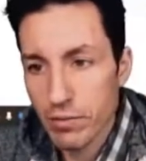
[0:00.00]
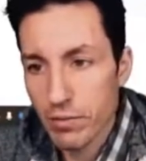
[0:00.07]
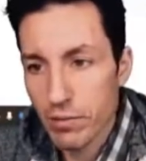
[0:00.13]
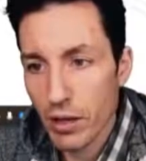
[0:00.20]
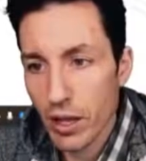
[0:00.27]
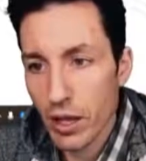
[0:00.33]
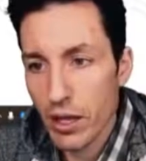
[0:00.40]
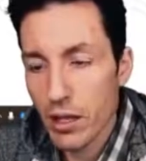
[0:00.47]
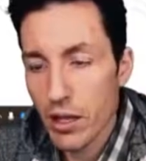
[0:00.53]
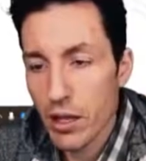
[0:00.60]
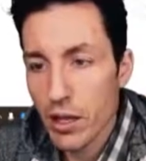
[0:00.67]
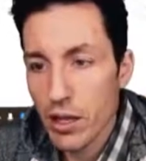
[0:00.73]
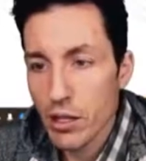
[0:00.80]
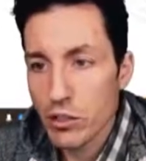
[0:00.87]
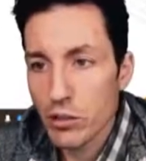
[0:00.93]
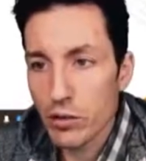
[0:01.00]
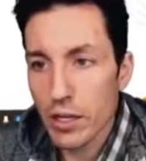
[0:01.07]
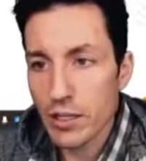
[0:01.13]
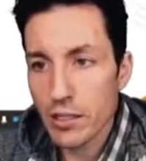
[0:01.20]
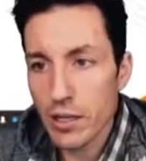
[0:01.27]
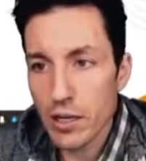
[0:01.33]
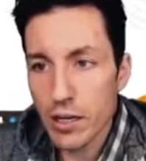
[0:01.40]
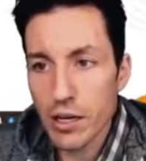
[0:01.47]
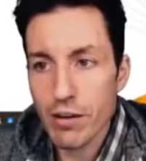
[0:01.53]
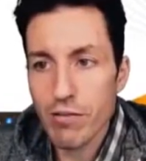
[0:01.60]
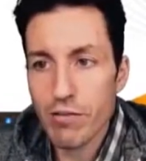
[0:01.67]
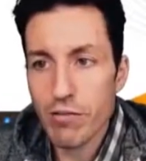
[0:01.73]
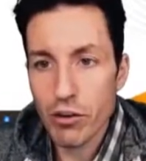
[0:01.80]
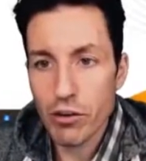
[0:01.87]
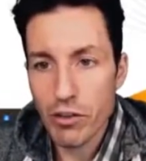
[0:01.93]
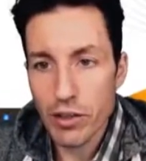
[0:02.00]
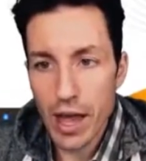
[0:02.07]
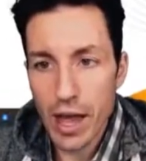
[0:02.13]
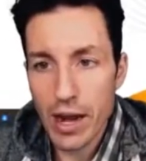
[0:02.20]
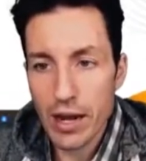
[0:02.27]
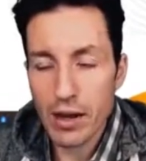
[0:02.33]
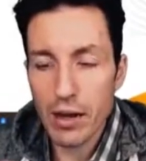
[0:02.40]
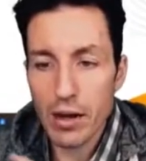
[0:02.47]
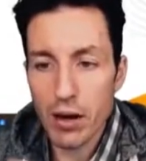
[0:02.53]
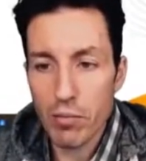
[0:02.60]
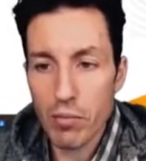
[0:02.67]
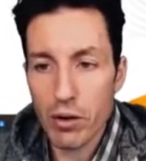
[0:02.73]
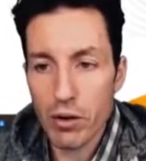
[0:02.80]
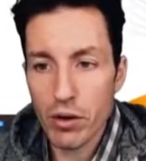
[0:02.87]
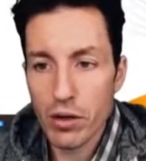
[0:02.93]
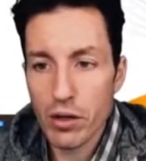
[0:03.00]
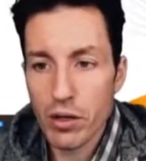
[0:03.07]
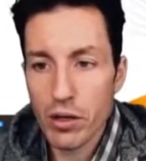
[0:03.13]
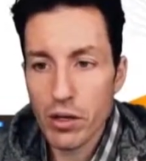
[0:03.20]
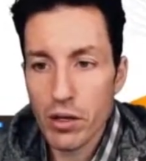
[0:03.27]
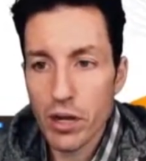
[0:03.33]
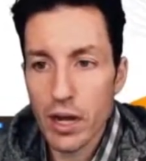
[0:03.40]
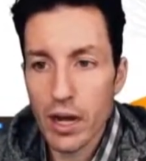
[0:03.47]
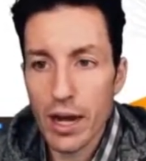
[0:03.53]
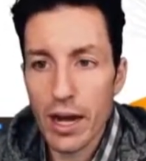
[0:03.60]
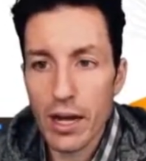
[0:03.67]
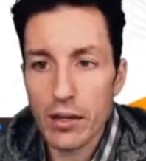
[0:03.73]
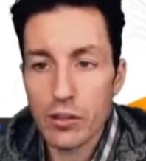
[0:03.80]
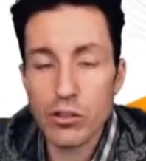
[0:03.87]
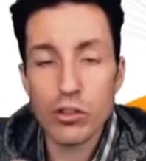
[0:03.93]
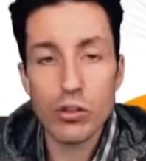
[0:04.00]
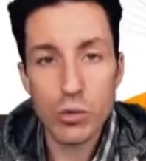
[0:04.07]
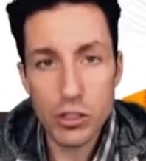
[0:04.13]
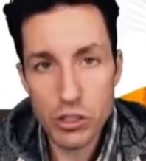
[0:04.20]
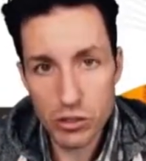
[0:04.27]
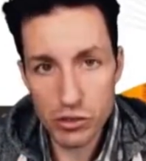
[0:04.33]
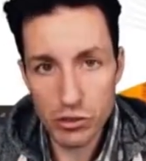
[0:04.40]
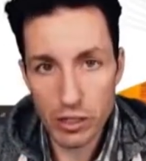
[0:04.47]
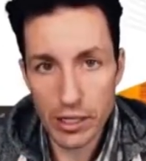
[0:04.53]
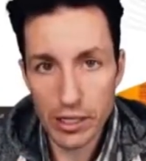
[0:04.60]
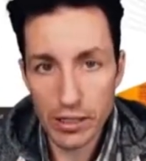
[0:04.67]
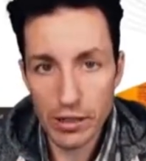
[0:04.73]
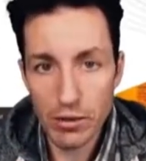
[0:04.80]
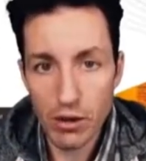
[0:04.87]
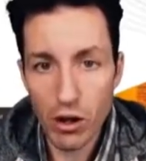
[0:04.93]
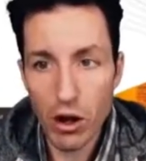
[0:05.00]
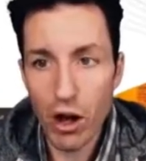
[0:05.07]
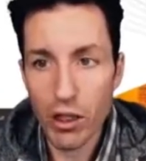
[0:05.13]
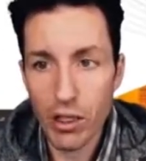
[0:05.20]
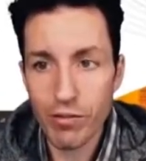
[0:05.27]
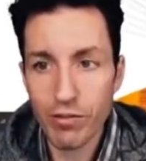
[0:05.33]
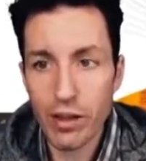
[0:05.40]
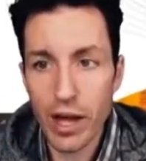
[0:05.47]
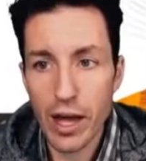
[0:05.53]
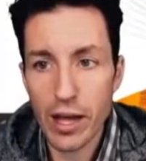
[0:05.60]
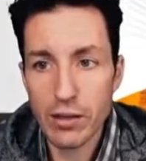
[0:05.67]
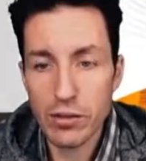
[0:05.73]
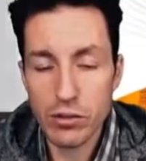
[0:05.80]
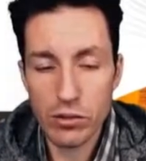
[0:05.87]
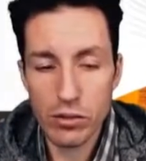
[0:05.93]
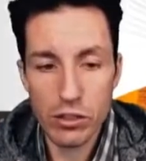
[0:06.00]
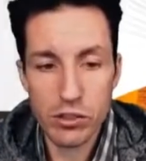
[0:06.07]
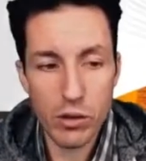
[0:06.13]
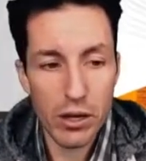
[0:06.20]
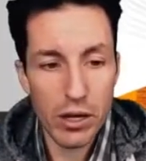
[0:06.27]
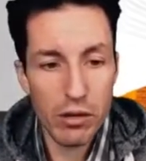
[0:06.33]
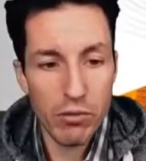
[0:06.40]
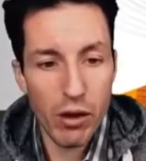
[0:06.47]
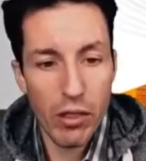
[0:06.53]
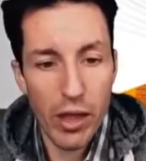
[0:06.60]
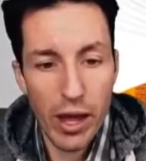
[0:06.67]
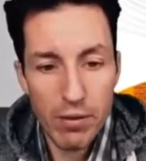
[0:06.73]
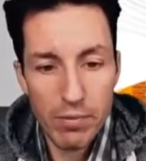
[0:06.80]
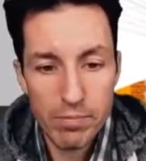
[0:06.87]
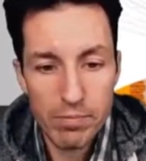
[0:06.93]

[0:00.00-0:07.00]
Okay. So that's going to convert that number to a string on the fly. So let's go ahead and run that.